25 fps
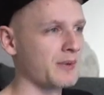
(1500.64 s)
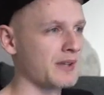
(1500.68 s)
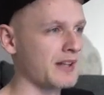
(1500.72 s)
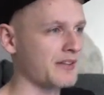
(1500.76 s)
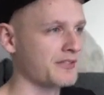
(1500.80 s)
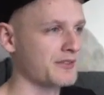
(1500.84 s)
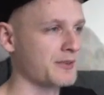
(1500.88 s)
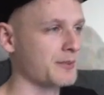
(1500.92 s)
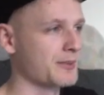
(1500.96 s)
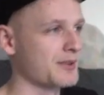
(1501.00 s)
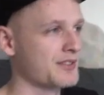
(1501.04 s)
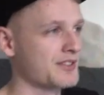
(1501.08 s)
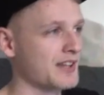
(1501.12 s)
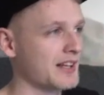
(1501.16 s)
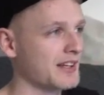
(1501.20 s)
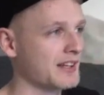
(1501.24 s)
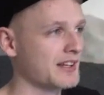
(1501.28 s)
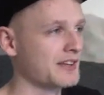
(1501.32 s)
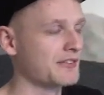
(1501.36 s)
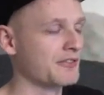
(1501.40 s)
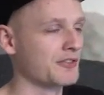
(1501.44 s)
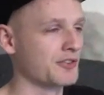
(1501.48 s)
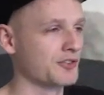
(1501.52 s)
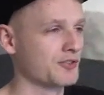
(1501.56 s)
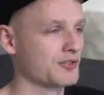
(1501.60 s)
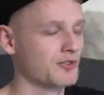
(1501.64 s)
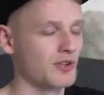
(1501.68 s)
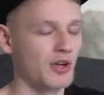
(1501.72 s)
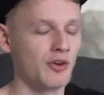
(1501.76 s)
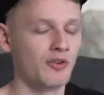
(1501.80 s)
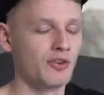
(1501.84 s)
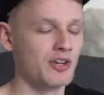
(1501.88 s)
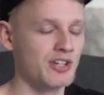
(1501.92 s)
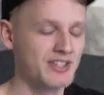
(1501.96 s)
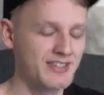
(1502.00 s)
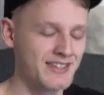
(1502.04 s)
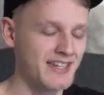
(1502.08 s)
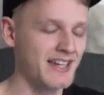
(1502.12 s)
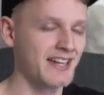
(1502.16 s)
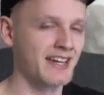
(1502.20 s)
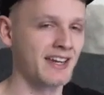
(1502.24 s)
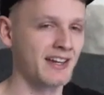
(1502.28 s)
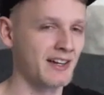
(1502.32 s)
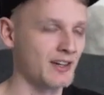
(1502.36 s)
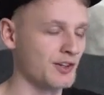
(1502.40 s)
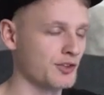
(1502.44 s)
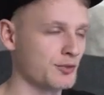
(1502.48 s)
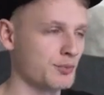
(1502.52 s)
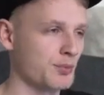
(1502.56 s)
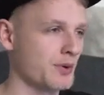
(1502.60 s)
to be selling it for a ridiculous
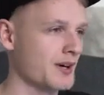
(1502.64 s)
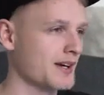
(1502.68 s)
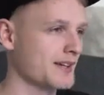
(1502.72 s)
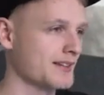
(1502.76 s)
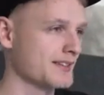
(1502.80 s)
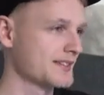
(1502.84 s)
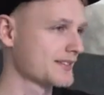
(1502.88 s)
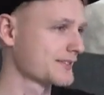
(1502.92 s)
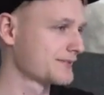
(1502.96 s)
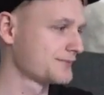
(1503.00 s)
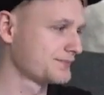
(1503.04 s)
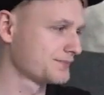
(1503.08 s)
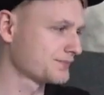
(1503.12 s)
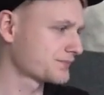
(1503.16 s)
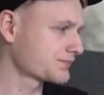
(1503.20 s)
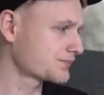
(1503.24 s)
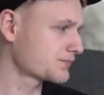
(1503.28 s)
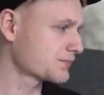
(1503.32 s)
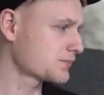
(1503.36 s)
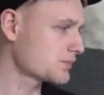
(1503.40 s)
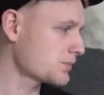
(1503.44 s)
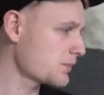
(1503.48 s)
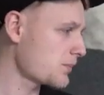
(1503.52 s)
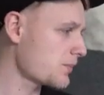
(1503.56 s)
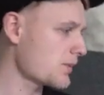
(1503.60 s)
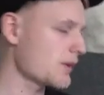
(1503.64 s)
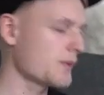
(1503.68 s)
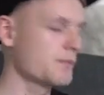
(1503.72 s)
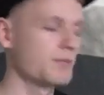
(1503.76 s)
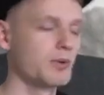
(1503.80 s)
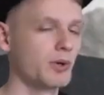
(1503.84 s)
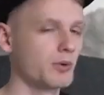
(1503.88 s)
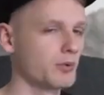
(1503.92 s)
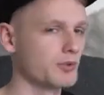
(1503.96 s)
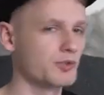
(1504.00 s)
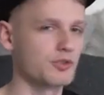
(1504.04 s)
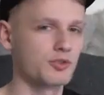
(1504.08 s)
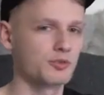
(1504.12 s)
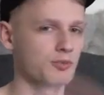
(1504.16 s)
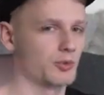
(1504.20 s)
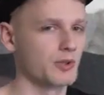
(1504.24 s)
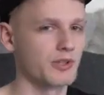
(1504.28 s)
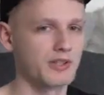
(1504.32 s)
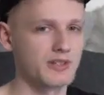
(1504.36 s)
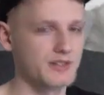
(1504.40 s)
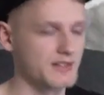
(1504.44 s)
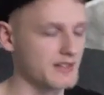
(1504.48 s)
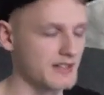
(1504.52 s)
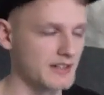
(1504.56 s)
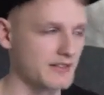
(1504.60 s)
price. but we just wanted to
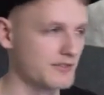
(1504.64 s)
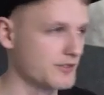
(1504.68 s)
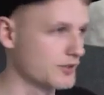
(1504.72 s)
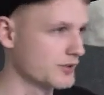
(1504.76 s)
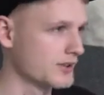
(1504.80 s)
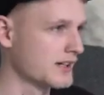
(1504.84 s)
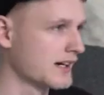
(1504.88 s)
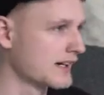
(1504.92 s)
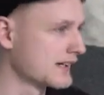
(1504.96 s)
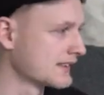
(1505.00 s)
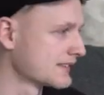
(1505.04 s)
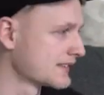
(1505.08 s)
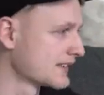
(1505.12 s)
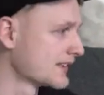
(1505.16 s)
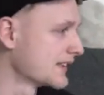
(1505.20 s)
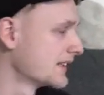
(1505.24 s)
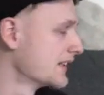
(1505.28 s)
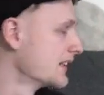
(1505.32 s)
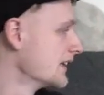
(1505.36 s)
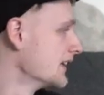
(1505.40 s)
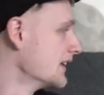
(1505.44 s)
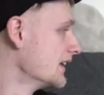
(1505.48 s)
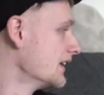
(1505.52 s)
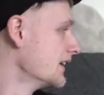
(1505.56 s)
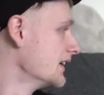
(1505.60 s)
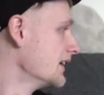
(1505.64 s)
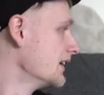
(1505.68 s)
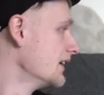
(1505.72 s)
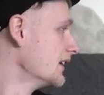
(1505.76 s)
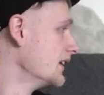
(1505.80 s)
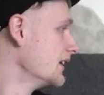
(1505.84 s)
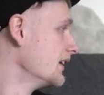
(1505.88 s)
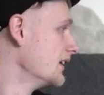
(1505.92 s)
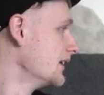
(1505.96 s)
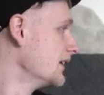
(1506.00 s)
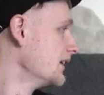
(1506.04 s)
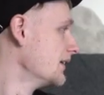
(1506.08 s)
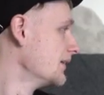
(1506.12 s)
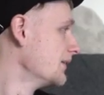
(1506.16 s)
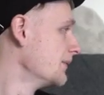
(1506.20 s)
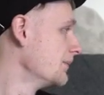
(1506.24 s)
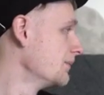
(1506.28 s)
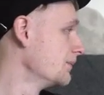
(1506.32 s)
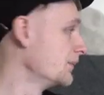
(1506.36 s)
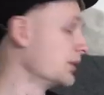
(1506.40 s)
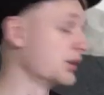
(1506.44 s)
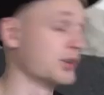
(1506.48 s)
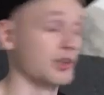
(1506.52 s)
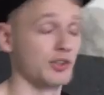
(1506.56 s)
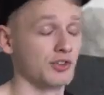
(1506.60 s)
give you guys it
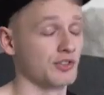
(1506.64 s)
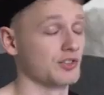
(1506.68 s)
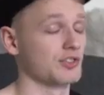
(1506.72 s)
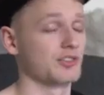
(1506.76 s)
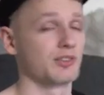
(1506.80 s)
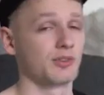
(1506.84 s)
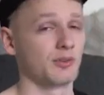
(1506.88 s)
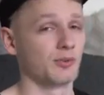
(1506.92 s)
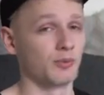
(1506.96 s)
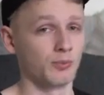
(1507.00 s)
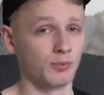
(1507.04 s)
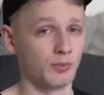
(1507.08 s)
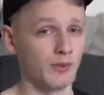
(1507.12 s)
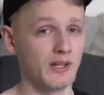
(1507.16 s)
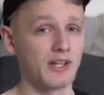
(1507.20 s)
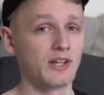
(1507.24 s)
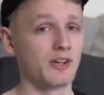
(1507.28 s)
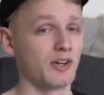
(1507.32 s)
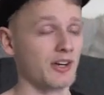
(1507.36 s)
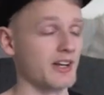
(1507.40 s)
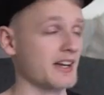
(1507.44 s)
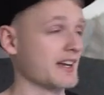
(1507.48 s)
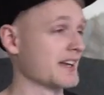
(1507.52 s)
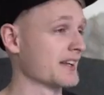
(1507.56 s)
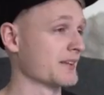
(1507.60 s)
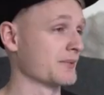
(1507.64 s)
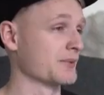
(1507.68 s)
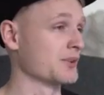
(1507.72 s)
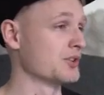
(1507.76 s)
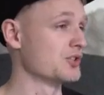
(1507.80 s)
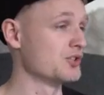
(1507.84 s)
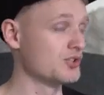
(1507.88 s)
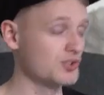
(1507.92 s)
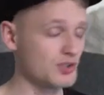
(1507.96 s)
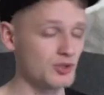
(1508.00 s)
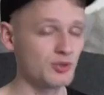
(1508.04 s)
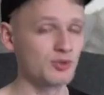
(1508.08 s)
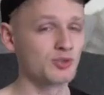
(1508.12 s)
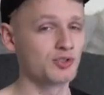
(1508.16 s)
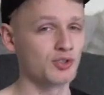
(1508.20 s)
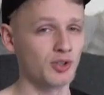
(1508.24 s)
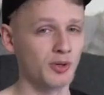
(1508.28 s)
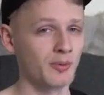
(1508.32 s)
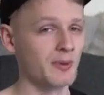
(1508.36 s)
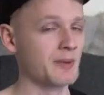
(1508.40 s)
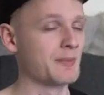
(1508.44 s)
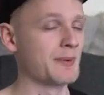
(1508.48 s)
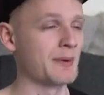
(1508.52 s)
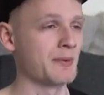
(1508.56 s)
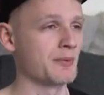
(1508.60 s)
because we got it, and then we knew so many
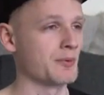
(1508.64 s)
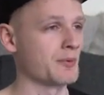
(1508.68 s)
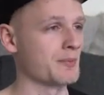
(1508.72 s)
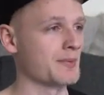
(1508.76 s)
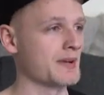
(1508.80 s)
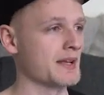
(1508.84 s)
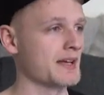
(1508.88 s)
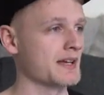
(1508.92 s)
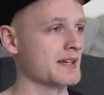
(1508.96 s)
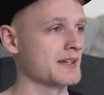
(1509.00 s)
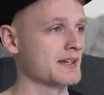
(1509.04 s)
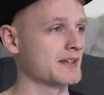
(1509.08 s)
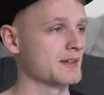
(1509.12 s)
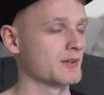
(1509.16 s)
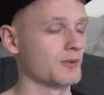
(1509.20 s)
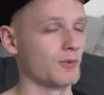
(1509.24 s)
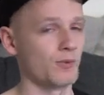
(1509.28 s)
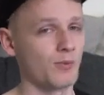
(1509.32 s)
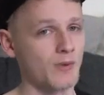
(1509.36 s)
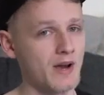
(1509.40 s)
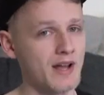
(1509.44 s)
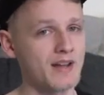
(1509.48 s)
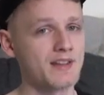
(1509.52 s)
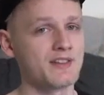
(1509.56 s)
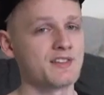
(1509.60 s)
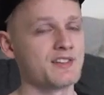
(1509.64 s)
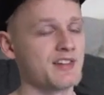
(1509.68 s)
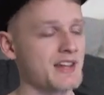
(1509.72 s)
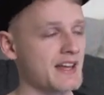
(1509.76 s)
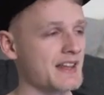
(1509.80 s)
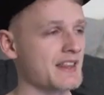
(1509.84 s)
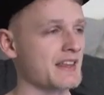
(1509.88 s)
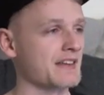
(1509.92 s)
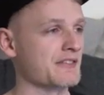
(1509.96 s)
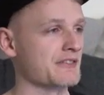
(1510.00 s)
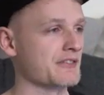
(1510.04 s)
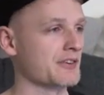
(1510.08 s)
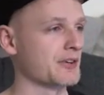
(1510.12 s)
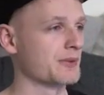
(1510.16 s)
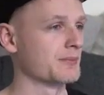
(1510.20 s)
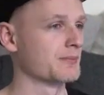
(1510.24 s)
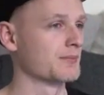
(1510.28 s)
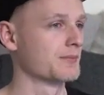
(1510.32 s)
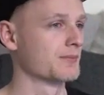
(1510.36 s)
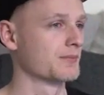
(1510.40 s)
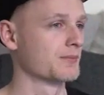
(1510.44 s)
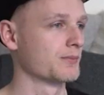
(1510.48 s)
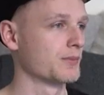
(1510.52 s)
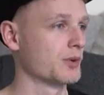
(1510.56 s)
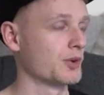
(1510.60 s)
people would be like, where did you get that from?
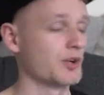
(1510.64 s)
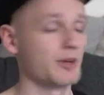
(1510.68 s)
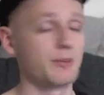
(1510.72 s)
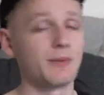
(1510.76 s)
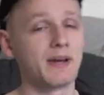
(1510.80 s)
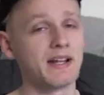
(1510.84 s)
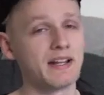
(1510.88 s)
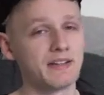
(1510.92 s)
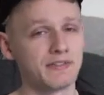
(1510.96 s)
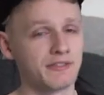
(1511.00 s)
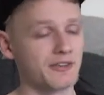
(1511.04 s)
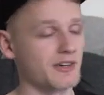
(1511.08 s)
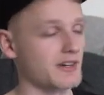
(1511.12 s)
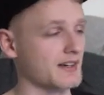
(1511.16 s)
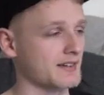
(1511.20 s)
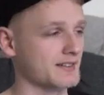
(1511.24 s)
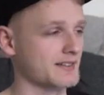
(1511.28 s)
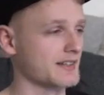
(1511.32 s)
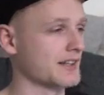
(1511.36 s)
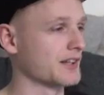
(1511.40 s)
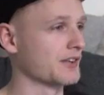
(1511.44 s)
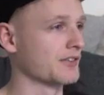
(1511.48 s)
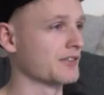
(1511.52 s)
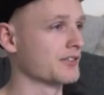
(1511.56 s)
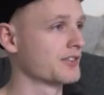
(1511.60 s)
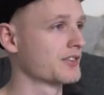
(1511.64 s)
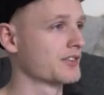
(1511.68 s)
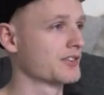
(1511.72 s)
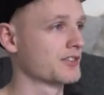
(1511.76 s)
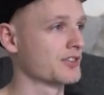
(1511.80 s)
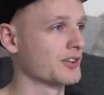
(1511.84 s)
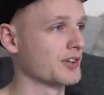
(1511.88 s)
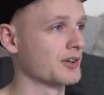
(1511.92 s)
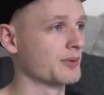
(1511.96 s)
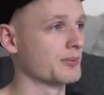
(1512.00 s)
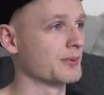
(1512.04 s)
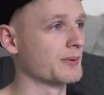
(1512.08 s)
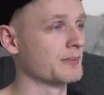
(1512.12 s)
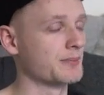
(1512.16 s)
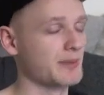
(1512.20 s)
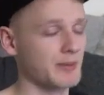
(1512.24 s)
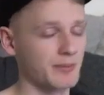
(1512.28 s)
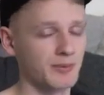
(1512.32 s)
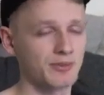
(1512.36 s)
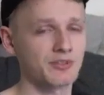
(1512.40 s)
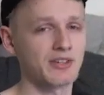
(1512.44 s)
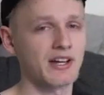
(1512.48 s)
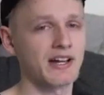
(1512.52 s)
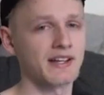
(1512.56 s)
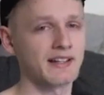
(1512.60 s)
We only made it for ourselves, so when people
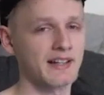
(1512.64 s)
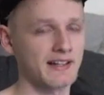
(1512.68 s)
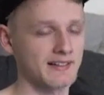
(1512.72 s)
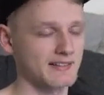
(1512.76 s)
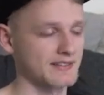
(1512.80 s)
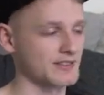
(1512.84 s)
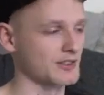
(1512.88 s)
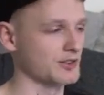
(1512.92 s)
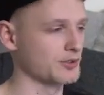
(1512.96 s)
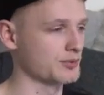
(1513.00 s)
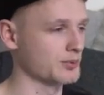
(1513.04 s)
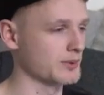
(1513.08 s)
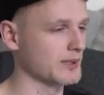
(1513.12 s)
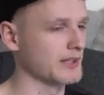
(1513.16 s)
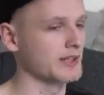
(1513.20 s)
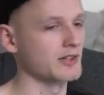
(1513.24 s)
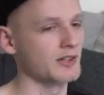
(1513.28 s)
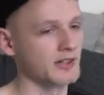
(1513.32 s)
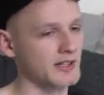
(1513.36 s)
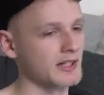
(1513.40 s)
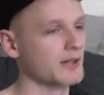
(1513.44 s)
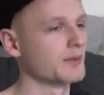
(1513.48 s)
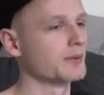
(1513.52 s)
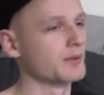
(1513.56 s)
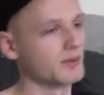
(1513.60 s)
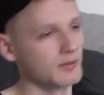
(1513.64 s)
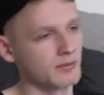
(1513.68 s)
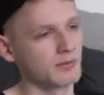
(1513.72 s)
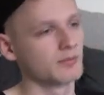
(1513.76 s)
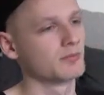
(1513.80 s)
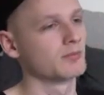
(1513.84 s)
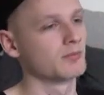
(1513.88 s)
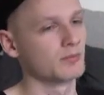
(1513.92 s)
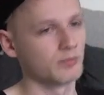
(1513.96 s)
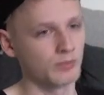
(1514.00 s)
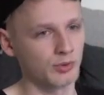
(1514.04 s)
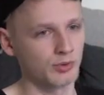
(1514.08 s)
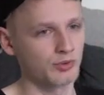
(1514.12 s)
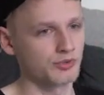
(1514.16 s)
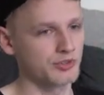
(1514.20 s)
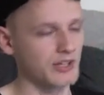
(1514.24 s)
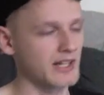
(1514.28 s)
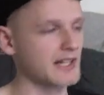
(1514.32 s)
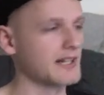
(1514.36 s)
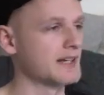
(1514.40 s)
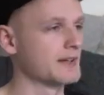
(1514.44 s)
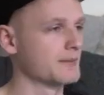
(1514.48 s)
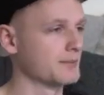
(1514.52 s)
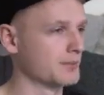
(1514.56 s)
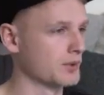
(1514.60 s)
started asking us, we were like, okay, we'll sell it,
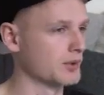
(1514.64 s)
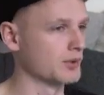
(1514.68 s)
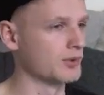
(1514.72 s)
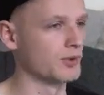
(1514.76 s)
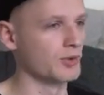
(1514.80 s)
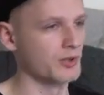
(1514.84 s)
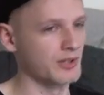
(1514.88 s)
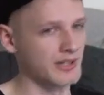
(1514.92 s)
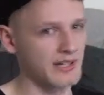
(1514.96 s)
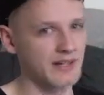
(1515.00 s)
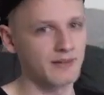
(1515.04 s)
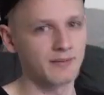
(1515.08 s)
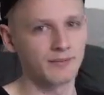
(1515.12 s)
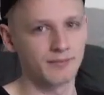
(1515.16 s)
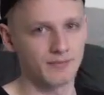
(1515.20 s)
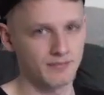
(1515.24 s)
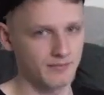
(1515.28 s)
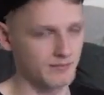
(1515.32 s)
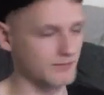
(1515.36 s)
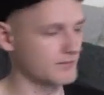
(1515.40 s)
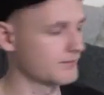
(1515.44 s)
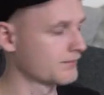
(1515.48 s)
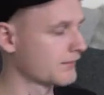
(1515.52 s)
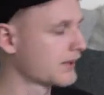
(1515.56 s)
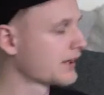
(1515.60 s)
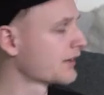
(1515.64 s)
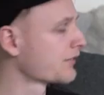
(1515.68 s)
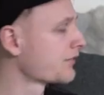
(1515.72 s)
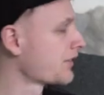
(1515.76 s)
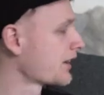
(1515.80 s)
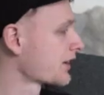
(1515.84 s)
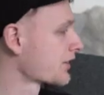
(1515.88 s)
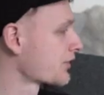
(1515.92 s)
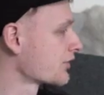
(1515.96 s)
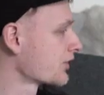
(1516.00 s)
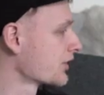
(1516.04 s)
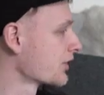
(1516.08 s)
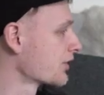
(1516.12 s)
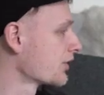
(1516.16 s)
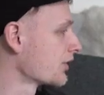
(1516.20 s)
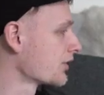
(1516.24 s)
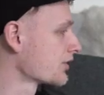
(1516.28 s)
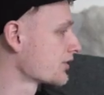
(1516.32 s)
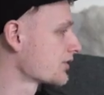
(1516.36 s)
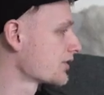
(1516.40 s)
but only at manufacturing cost.